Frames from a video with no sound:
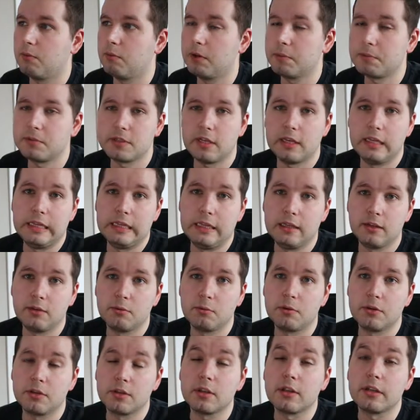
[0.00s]
website link
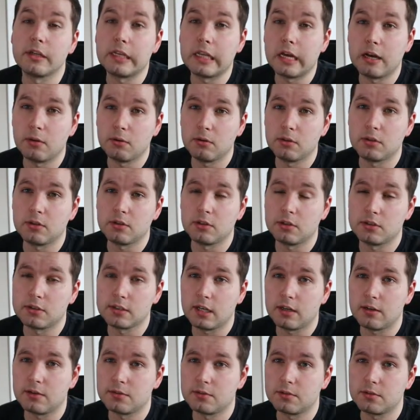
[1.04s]
where you can download the
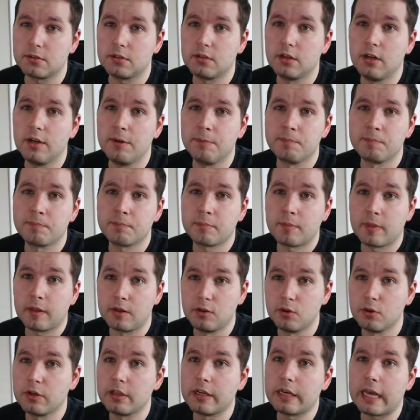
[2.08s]
software.
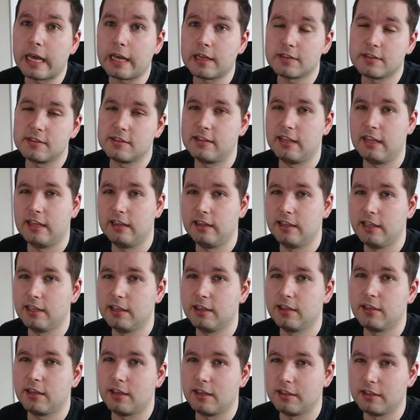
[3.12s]
You can access that
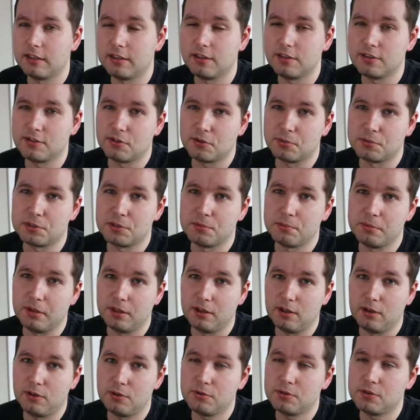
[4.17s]
link in the description
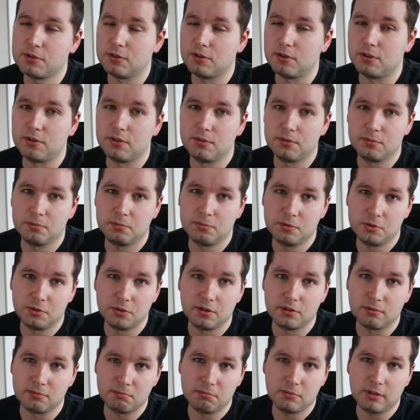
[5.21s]
below, so you
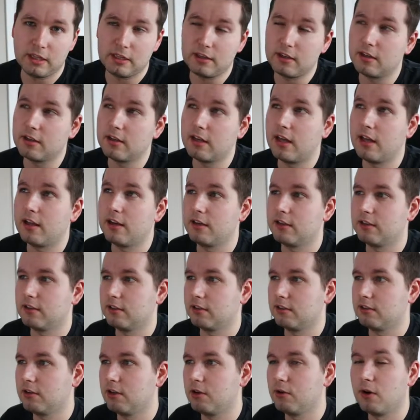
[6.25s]
can click on that
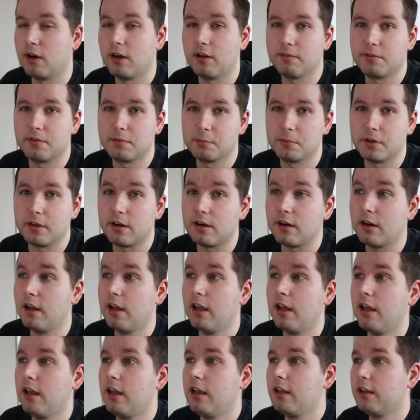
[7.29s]
and go on from there.
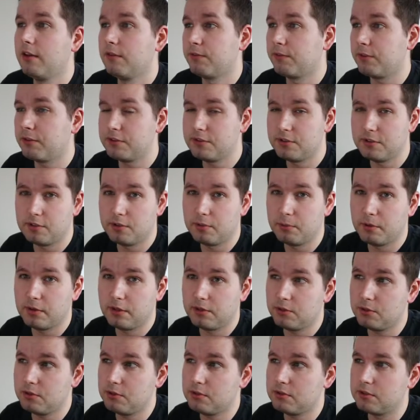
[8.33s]
First thing you want
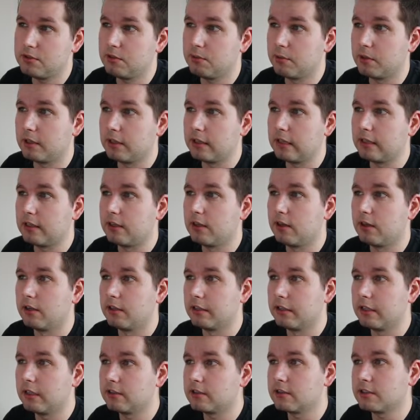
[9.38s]
to do is you want to click
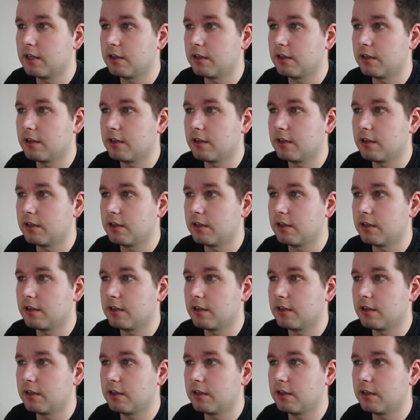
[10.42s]
on Get